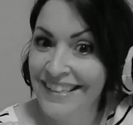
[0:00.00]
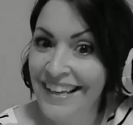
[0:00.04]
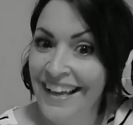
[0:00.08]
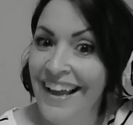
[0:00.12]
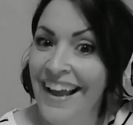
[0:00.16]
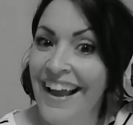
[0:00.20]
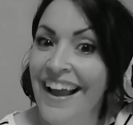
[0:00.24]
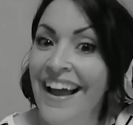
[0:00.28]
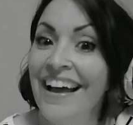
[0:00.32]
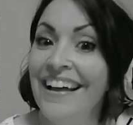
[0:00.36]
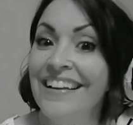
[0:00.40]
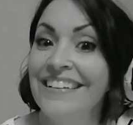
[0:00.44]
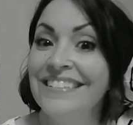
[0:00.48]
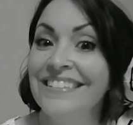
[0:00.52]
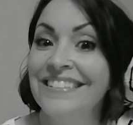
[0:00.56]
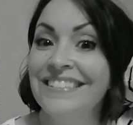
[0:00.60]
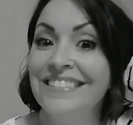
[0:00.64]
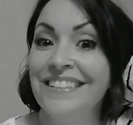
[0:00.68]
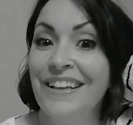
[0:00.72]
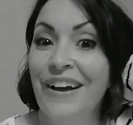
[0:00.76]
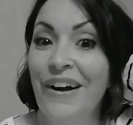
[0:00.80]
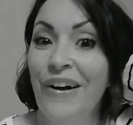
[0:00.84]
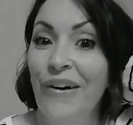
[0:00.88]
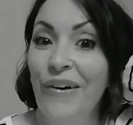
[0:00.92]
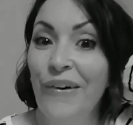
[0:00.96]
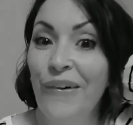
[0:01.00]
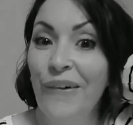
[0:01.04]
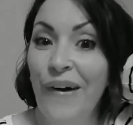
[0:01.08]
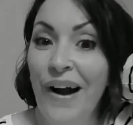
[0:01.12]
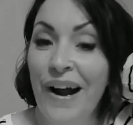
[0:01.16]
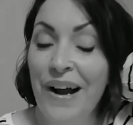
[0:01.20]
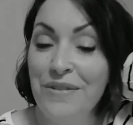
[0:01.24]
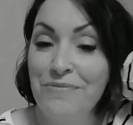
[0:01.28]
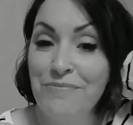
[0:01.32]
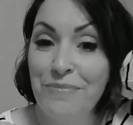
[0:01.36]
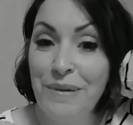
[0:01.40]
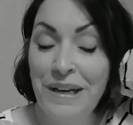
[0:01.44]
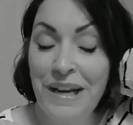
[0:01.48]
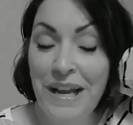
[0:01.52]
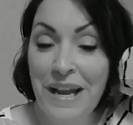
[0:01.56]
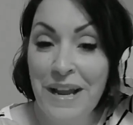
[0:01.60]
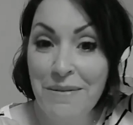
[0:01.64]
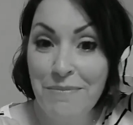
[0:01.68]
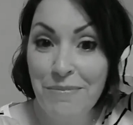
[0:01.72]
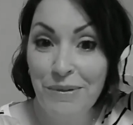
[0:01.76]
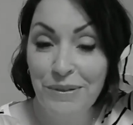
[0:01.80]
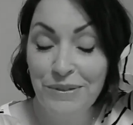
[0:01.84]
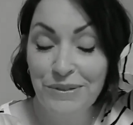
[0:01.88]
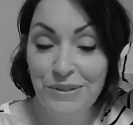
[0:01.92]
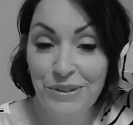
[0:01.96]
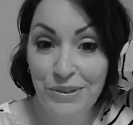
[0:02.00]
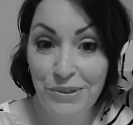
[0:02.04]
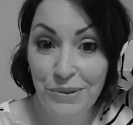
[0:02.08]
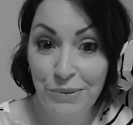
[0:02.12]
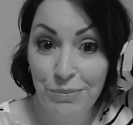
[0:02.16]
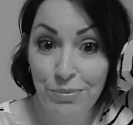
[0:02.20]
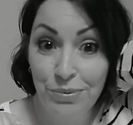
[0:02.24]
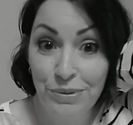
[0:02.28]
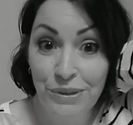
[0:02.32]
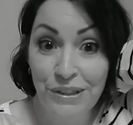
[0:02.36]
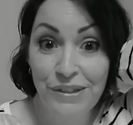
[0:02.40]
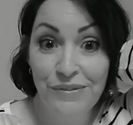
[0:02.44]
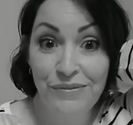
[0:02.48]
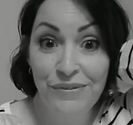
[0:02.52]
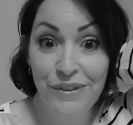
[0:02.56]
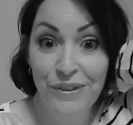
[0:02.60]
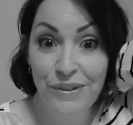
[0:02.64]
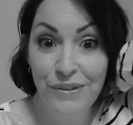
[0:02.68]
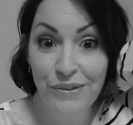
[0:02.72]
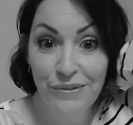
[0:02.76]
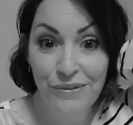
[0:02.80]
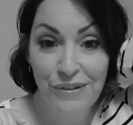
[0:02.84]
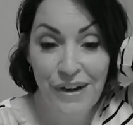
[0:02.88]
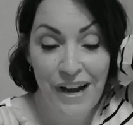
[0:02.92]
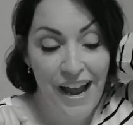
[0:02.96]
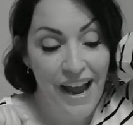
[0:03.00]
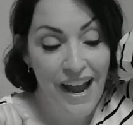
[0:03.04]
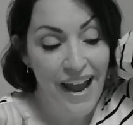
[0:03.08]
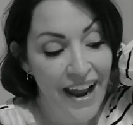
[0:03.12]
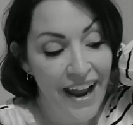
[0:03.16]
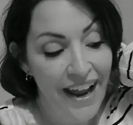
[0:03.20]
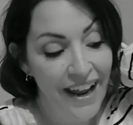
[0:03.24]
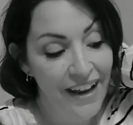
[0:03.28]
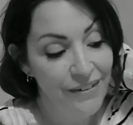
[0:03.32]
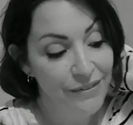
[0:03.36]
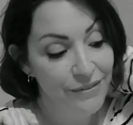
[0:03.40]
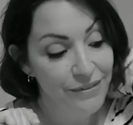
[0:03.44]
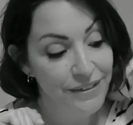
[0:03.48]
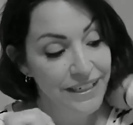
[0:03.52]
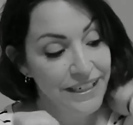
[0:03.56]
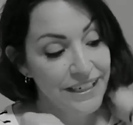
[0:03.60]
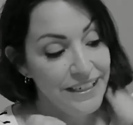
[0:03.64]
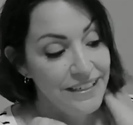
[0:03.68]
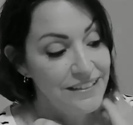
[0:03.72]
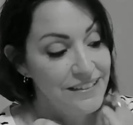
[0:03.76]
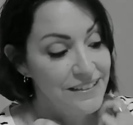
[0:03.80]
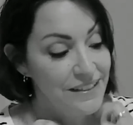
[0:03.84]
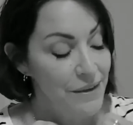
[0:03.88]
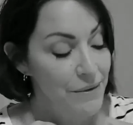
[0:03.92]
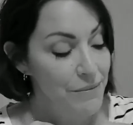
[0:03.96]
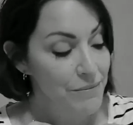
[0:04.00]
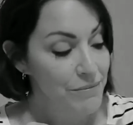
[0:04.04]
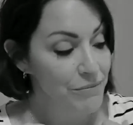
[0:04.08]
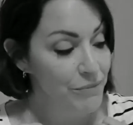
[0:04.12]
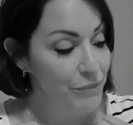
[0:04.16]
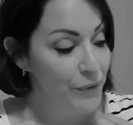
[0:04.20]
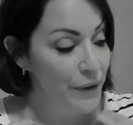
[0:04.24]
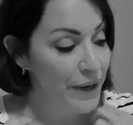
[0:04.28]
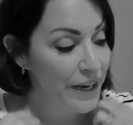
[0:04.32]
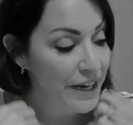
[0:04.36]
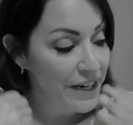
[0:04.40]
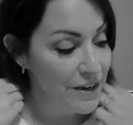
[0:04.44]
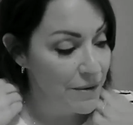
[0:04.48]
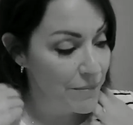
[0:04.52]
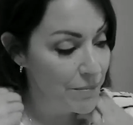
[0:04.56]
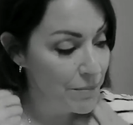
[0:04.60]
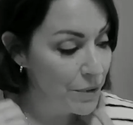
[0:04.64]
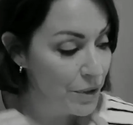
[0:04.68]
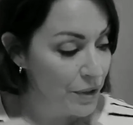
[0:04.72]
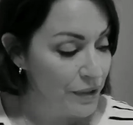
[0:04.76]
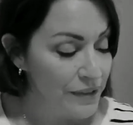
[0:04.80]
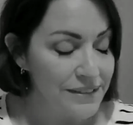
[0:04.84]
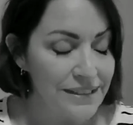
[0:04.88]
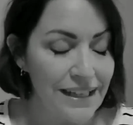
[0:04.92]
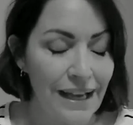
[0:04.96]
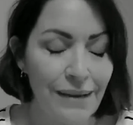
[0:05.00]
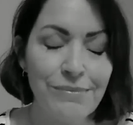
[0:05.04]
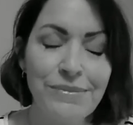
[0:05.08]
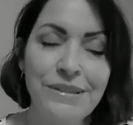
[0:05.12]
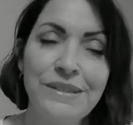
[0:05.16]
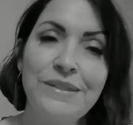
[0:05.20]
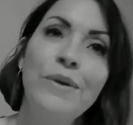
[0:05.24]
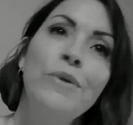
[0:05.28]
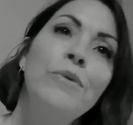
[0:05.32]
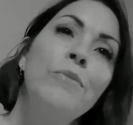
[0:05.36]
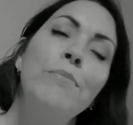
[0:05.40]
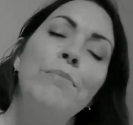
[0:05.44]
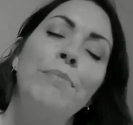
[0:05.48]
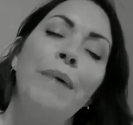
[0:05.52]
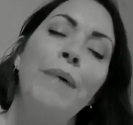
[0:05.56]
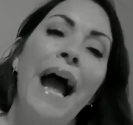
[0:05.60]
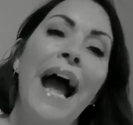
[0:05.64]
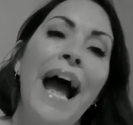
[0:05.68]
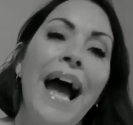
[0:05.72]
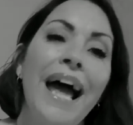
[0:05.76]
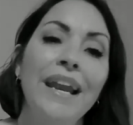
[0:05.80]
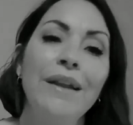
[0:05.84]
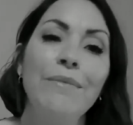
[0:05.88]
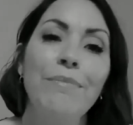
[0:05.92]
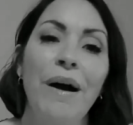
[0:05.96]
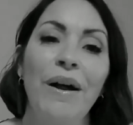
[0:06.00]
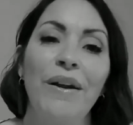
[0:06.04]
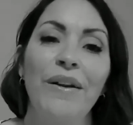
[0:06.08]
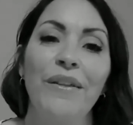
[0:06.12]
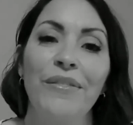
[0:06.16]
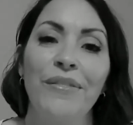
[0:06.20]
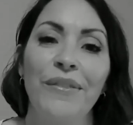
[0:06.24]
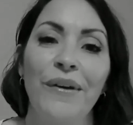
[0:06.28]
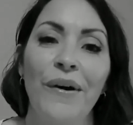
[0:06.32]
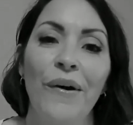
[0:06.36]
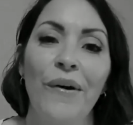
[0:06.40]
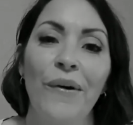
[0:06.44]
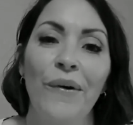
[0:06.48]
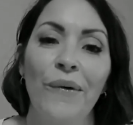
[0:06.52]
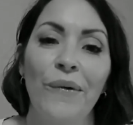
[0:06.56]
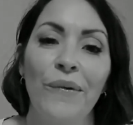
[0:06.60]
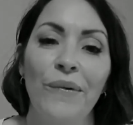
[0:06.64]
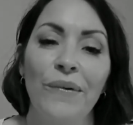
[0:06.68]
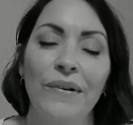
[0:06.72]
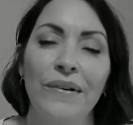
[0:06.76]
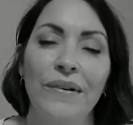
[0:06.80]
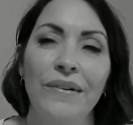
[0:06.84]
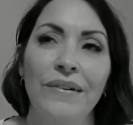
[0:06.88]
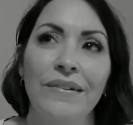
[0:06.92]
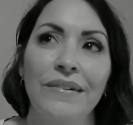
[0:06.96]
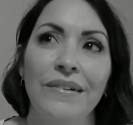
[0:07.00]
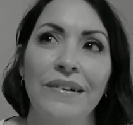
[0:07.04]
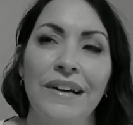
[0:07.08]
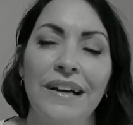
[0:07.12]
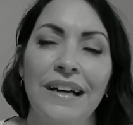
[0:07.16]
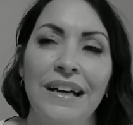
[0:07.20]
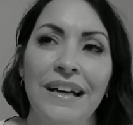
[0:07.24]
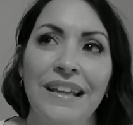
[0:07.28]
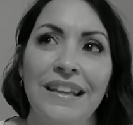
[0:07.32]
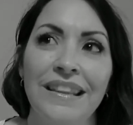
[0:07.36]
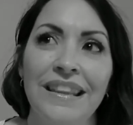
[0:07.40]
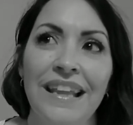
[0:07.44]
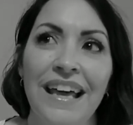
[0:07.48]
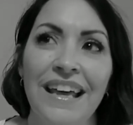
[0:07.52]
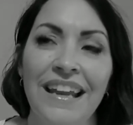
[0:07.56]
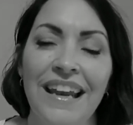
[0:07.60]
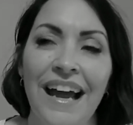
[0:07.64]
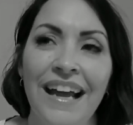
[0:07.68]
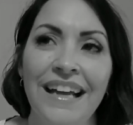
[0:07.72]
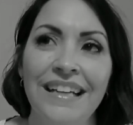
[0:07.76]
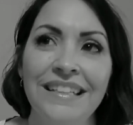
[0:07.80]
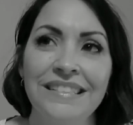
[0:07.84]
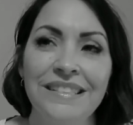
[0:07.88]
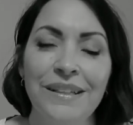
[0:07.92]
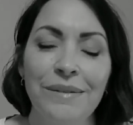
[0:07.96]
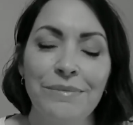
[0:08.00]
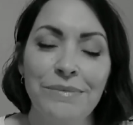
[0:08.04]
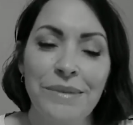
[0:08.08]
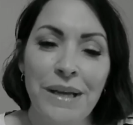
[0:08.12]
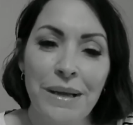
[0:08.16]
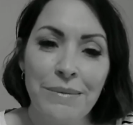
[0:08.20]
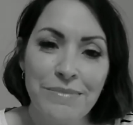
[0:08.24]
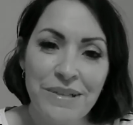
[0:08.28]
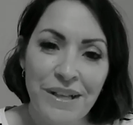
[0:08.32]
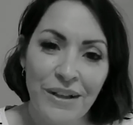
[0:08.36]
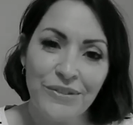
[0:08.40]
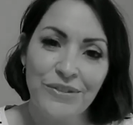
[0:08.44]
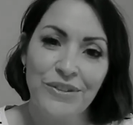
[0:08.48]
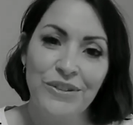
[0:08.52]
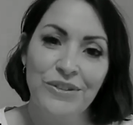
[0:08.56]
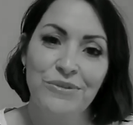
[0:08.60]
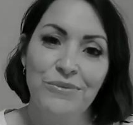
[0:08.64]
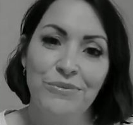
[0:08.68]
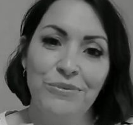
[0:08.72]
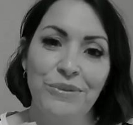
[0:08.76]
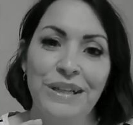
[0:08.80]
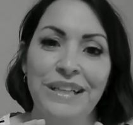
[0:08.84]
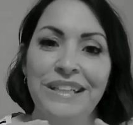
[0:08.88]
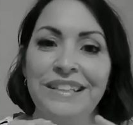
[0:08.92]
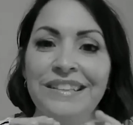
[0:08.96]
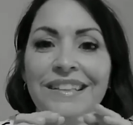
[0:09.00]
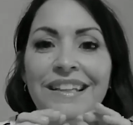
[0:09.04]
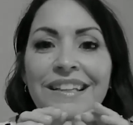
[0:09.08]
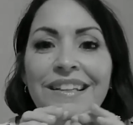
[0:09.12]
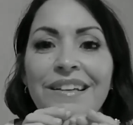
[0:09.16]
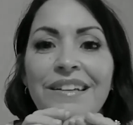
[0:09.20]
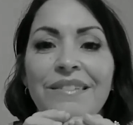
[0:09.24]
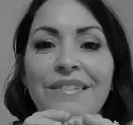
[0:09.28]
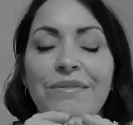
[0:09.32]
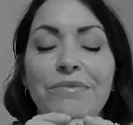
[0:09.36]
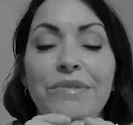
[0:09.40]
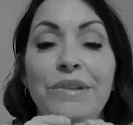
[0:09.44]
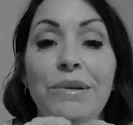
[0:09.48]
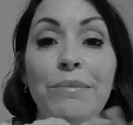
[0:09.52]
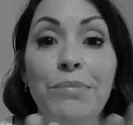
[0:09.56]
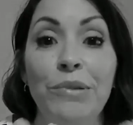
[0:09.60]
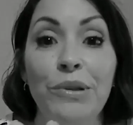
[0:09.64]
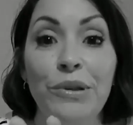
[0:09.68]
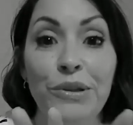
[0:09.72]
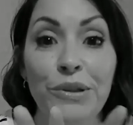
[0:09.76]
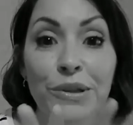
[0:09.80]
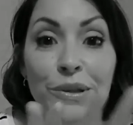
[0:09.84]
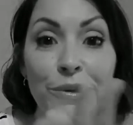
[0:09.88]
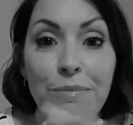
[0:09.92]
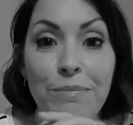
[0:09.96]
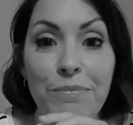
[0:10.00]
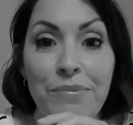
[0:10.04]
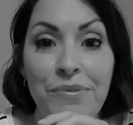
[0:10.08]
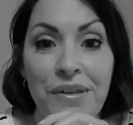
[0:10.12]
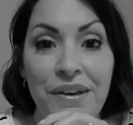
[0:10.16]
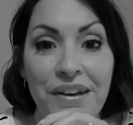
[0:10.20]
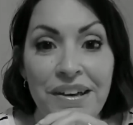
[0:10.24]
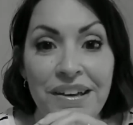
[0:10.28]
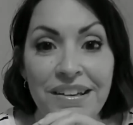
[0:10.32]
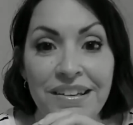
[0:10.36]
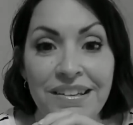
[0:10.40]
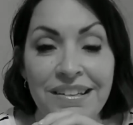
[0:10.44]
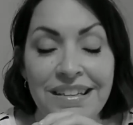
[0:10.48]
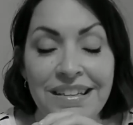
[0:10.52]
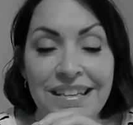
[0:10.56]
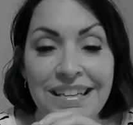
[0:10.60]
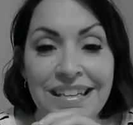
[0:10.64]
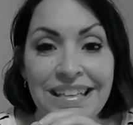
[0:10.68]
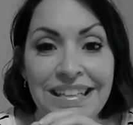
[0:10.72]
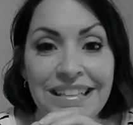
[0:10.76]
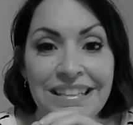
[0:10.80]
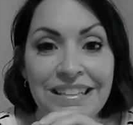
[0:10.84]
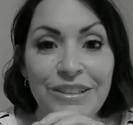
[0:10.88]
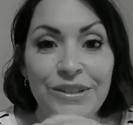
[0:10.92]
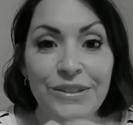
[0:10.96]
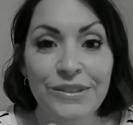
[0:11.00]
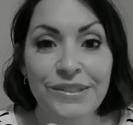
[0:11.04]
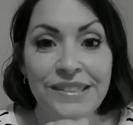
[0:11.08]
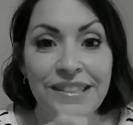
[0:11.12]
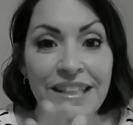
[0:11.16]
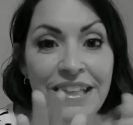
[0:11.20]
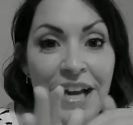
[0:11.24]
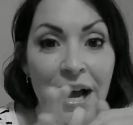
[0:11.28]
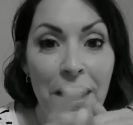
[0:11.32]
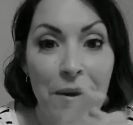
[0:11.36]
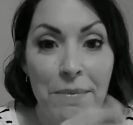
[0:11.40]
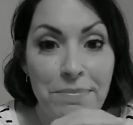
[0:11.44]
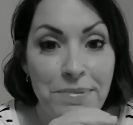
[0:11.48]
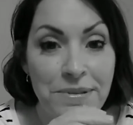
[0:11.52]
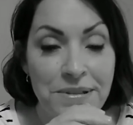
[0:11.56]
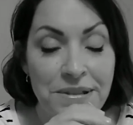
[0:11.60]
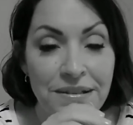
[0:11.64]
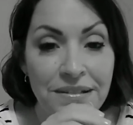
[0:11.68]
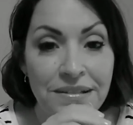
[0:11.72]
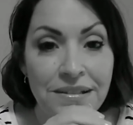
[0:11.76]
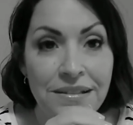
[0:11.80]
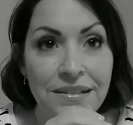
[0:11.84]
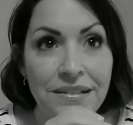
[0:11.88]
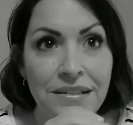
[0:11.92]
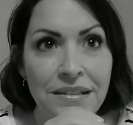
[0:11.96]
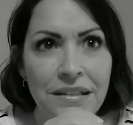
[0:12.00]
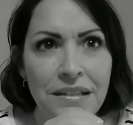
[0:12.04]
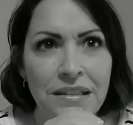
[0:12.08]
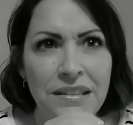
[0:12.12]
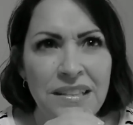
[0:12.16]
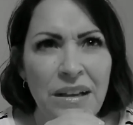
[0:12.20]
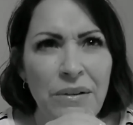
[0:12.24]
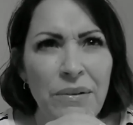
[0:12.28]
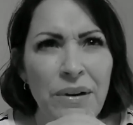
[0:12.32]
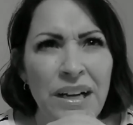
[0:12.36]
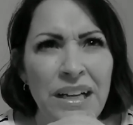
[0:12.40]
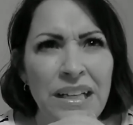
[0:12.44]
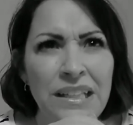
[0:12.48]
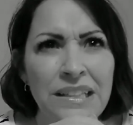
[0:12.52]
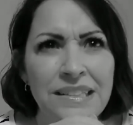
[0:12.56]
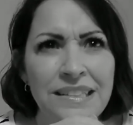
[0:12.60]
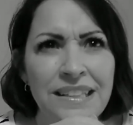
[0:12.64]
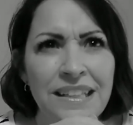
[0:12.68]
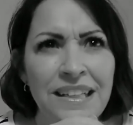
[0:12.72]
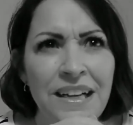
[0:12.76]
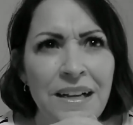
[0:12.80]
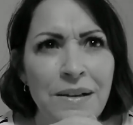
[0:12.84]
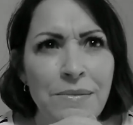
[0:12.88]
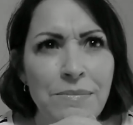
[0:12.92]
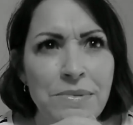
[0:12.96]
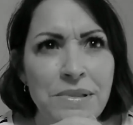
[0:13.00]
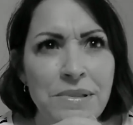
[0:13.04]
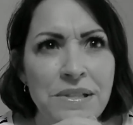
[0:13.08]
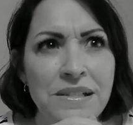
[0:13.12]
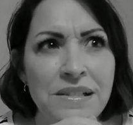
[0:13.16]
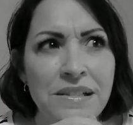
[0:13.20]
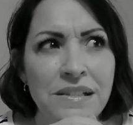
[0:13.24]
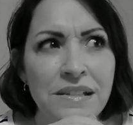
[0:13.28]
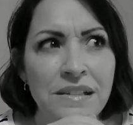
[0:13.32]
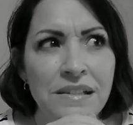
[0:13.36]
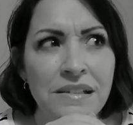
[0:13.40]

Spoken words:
And so I've been able to preview and read some random books. I'm so bad about it though, that I sometimes I'll just read the blurb, the little synopsis. Is that right? Synopsis?